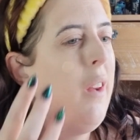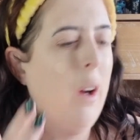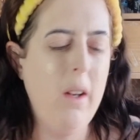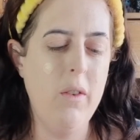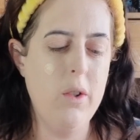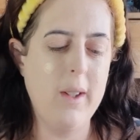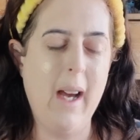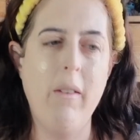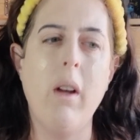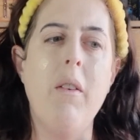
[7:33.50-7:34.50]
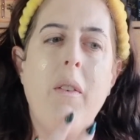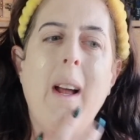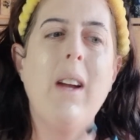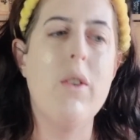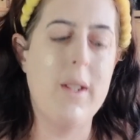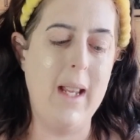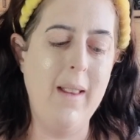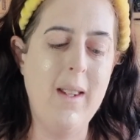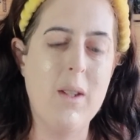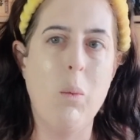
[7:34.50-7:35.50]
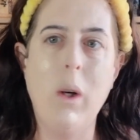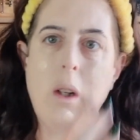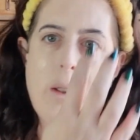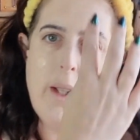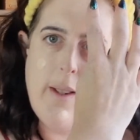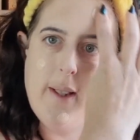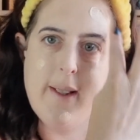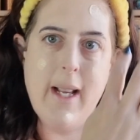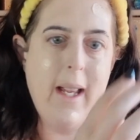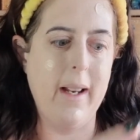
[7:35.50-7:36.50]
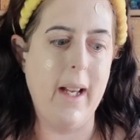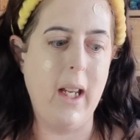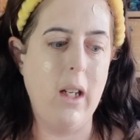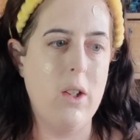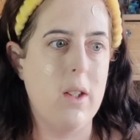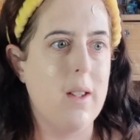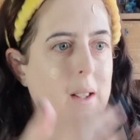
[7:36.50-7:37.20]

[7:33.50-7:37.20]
Not even just Caroline Flack, just in this world, in this day and age.